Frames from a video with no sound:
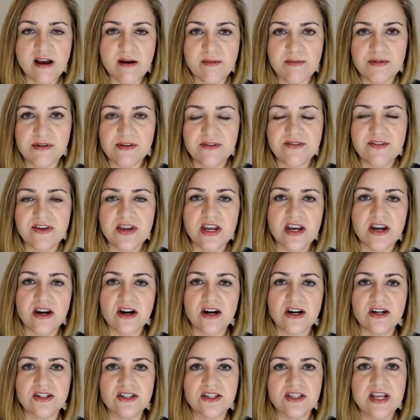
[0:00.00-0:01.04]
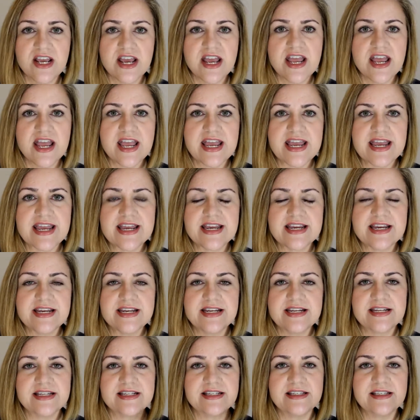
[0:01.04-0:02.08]
couple of years
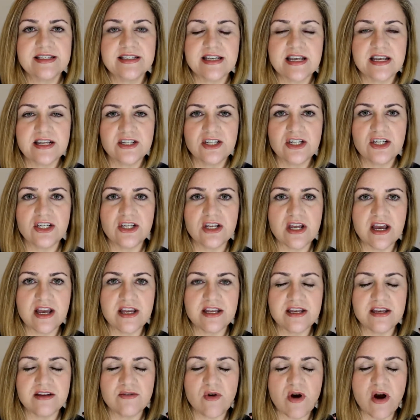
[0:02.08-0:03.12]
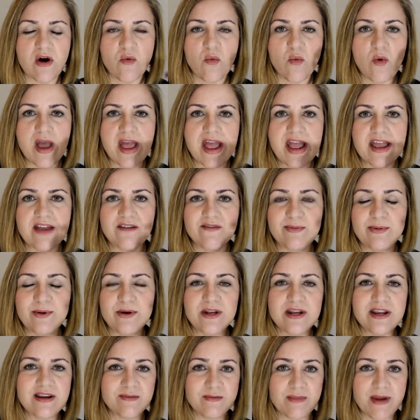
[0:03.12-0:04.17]
is a way of
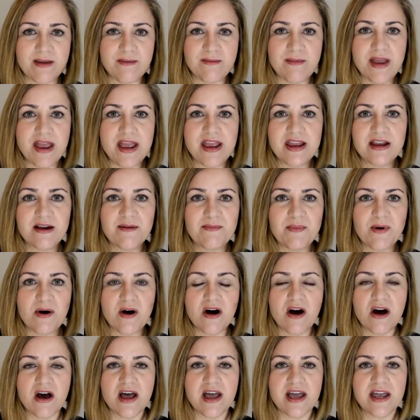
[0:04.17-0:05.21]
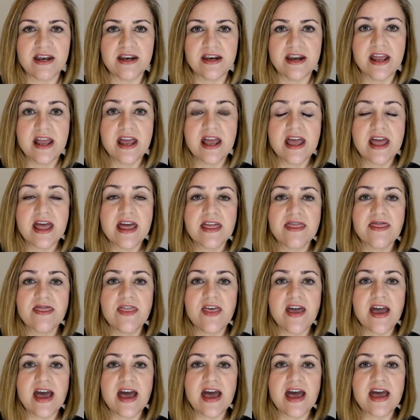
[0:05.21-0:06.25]
putting my makeup on
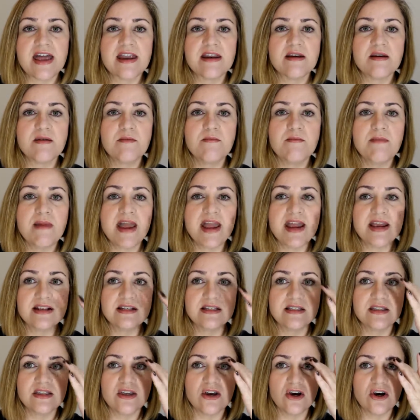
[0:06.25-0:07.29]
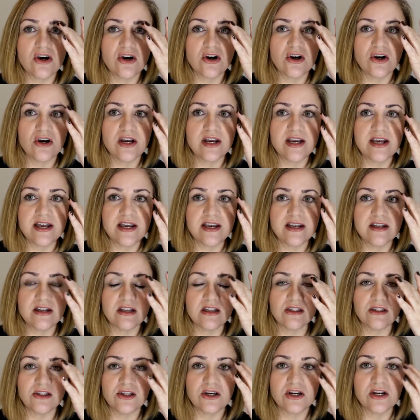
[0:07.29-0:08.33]
that makes the
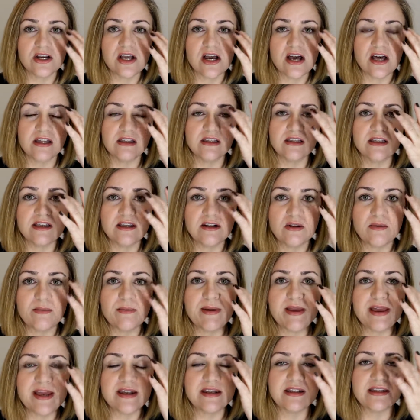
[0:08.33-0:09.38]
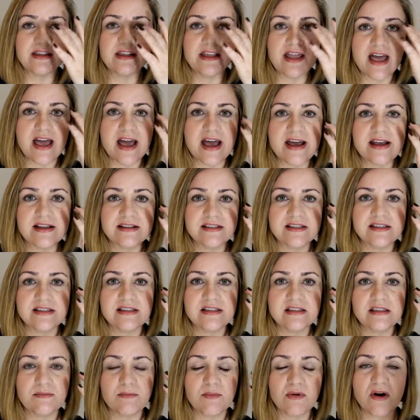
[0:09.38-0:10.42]
hood look a little bit
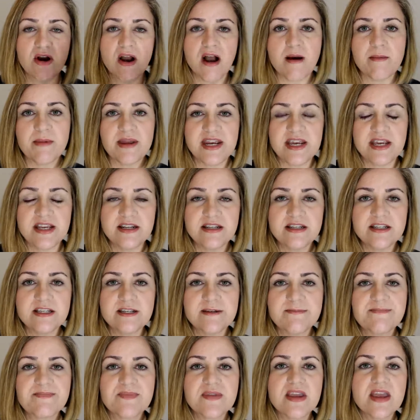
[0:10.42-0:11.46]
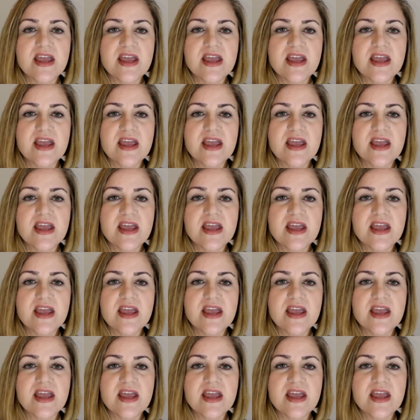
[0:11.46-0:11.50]
less prominent,